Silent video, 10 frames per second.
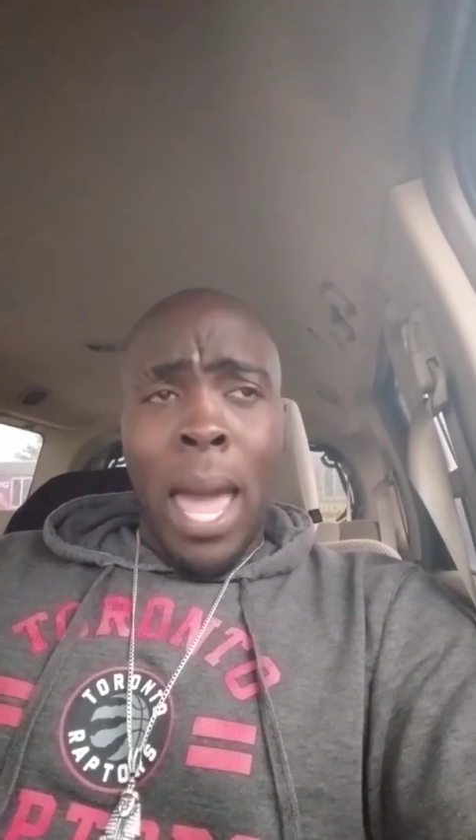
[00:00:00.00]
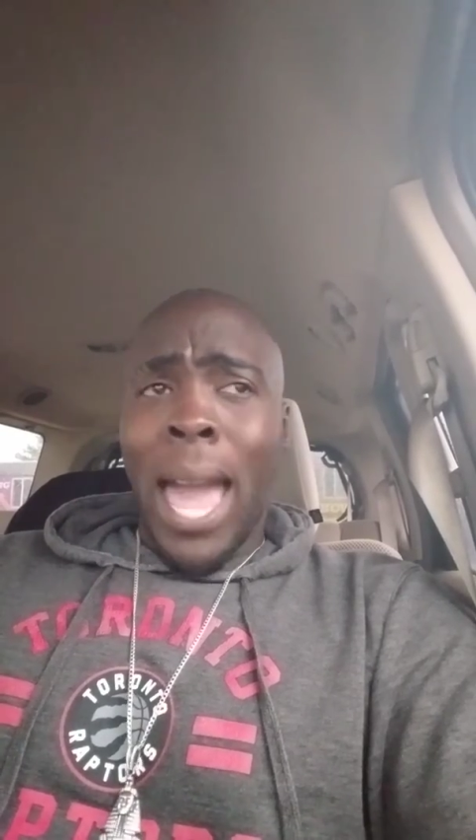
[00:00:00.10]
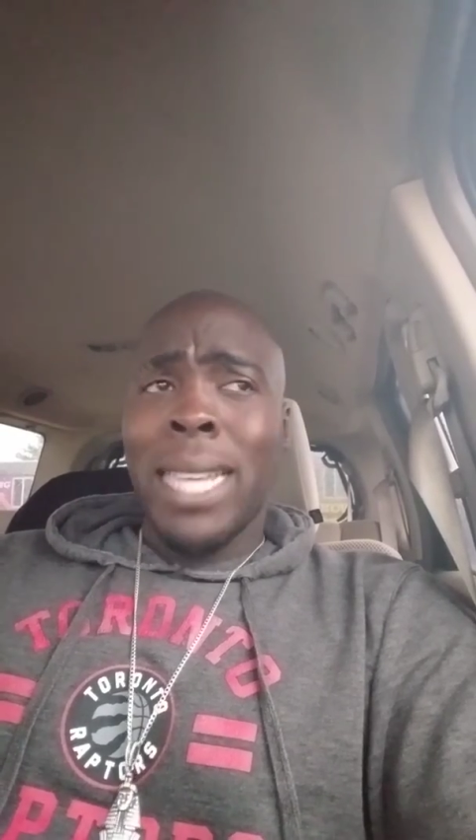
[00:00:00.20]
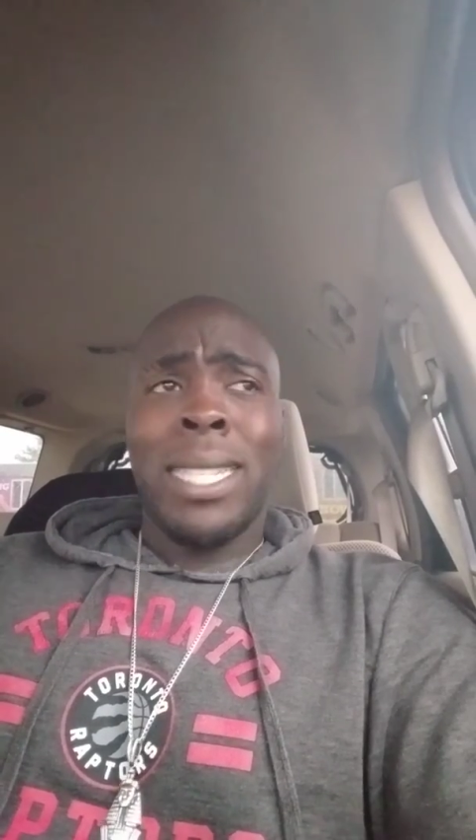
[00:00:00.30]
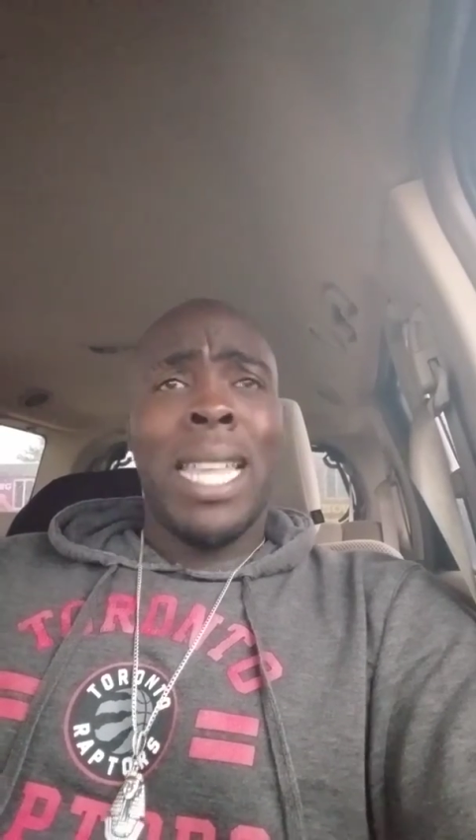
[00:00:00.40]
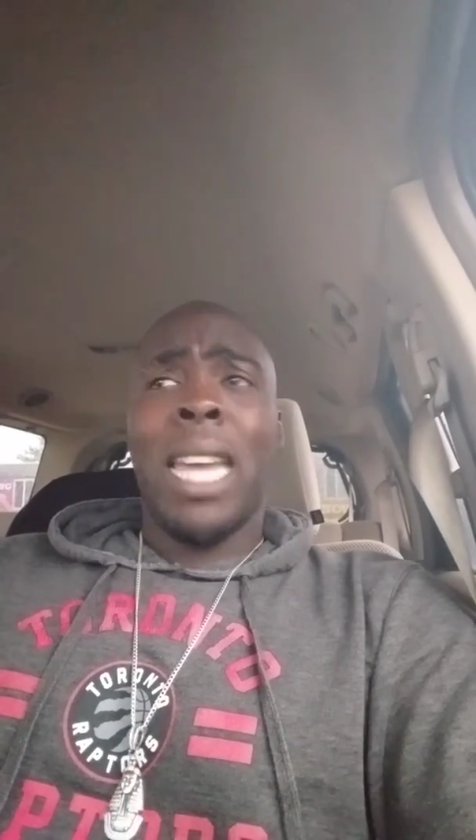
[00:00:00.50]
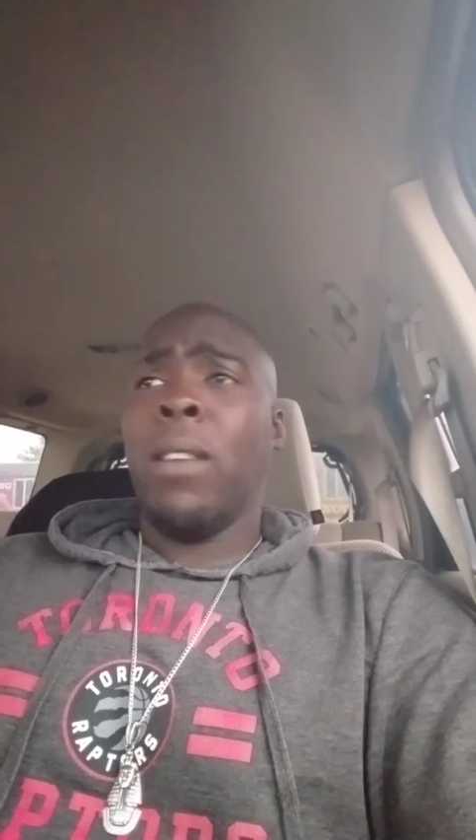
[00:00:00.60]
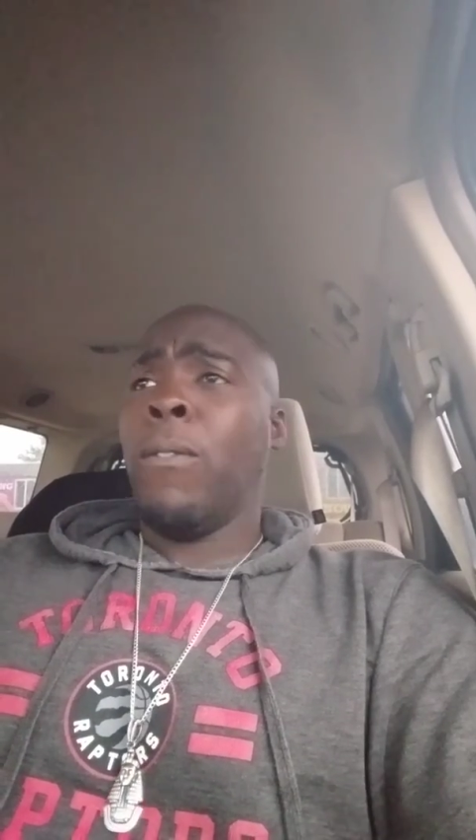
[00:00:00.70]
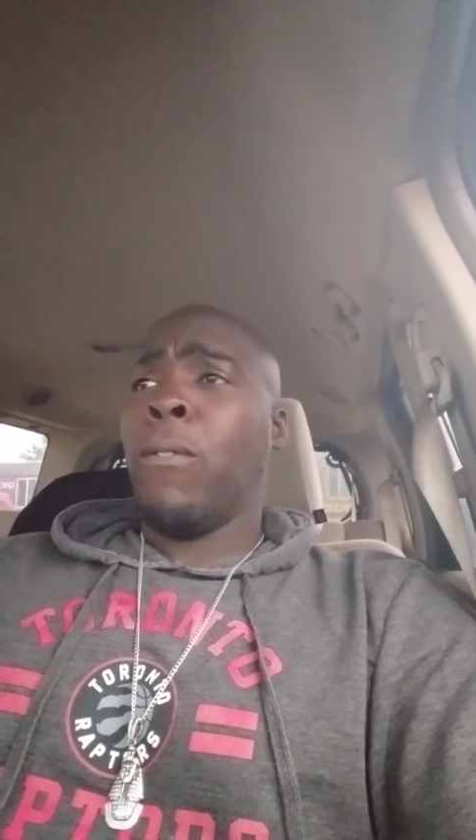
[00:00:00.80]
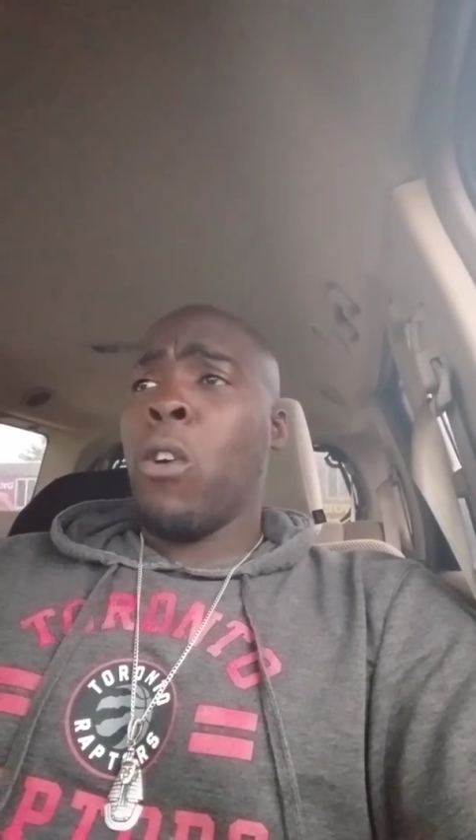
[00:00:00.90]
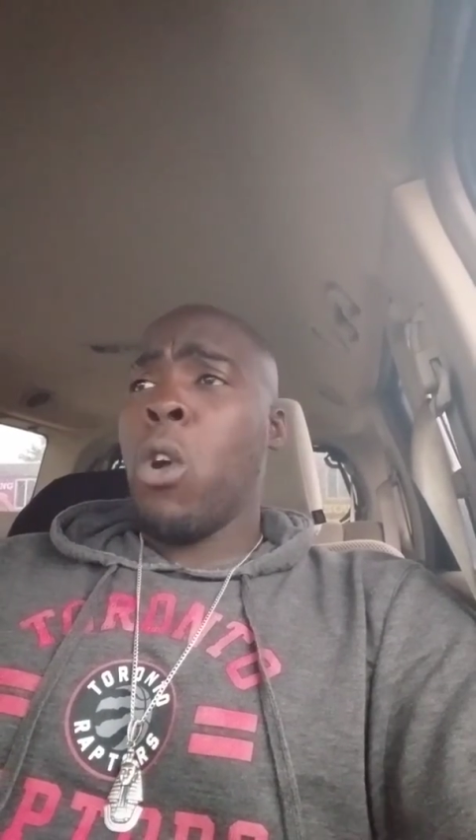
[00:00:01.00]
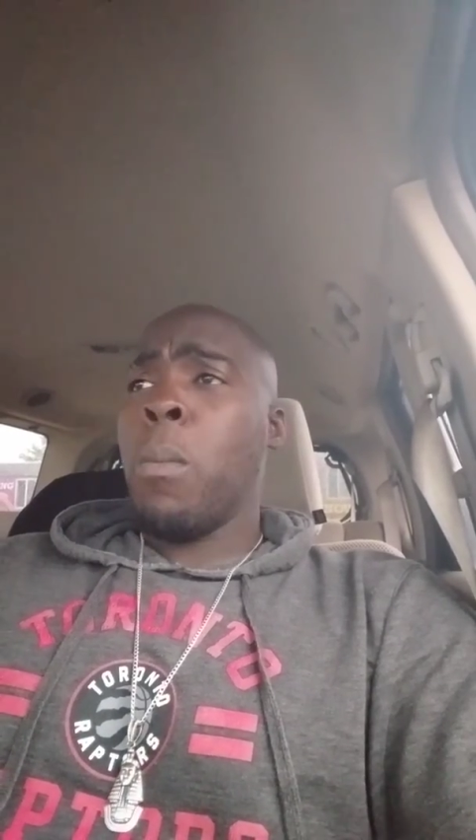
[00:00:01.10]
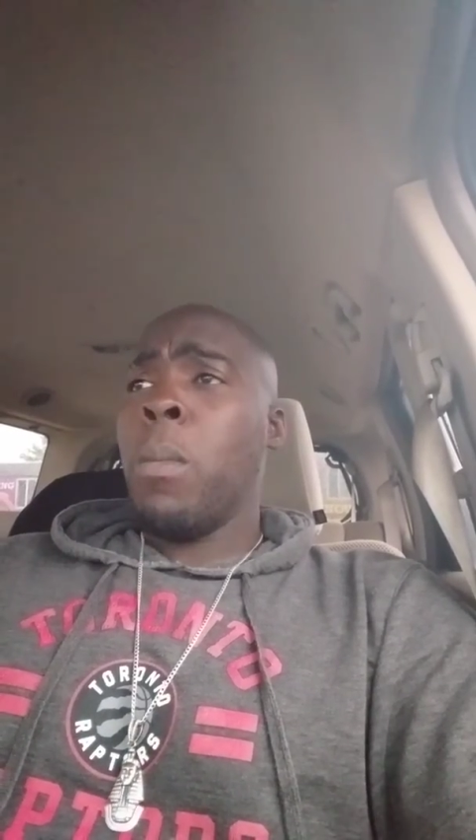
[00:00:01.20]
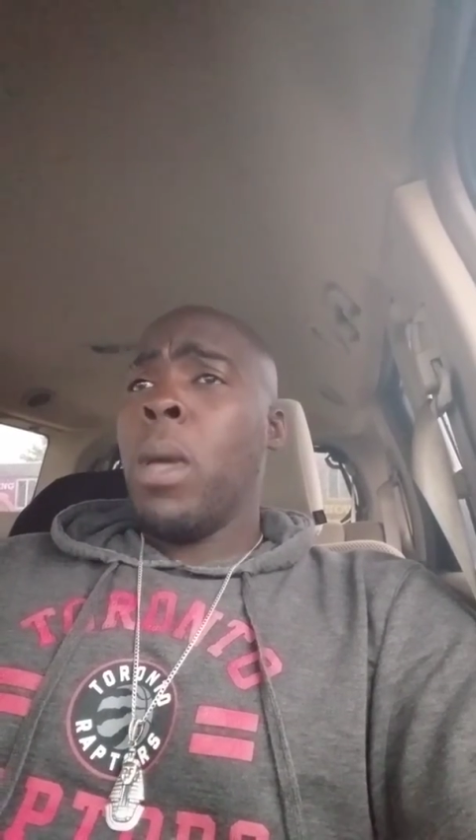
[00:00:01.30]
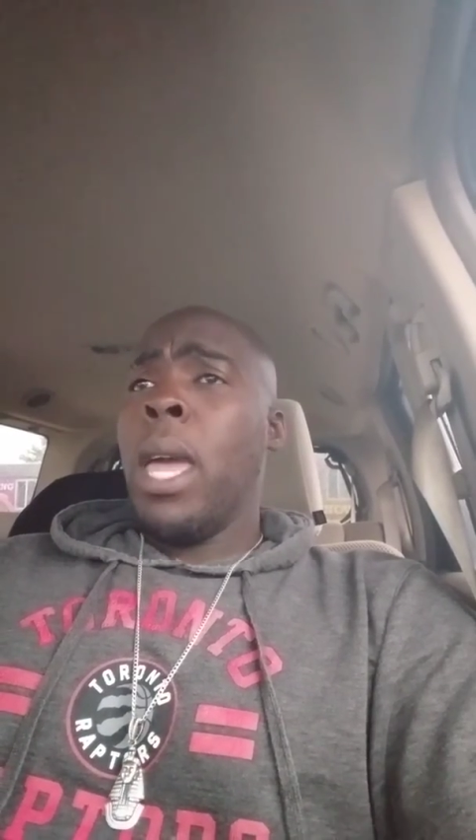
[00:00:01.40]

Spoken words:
I standed firm,